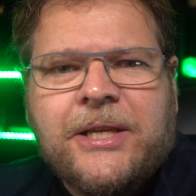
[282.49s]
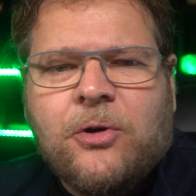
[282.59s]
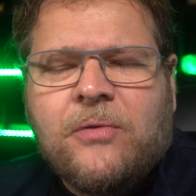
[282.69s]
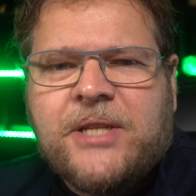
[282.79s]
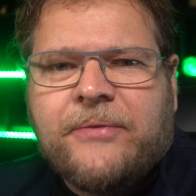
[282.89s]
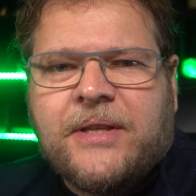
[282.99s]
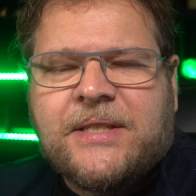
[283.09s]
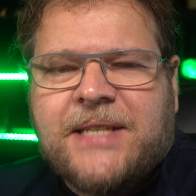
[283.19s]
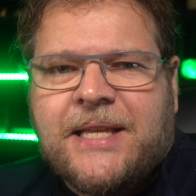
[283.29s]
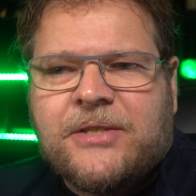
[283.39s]
you always have
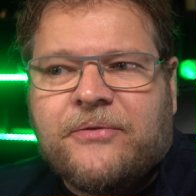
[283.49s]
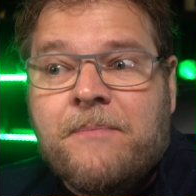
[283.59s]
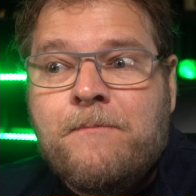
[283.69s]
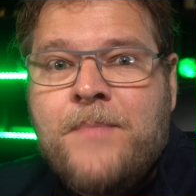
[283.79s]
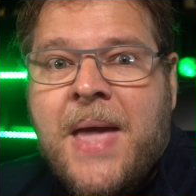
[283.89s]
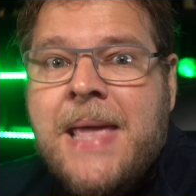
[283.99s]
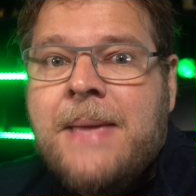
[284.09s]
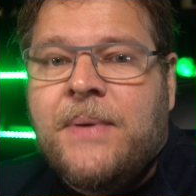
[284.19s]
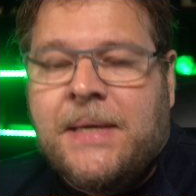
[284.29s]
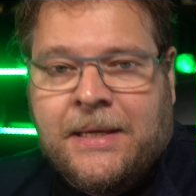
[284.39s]
that sense of
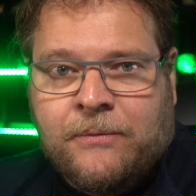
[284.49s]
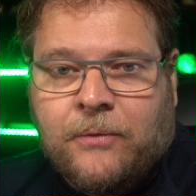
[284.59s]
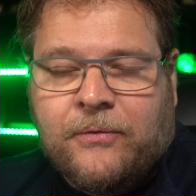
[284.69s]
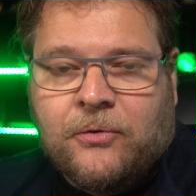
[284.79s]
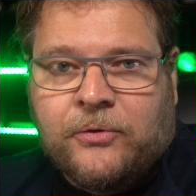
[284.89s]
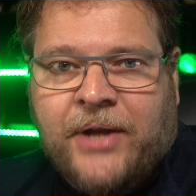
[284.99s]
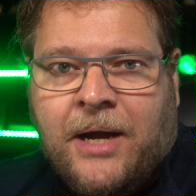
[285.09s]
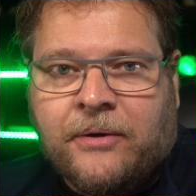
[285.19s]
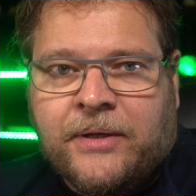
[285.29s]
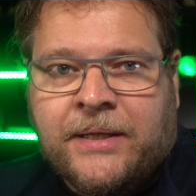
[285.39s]
maybe it will fall down.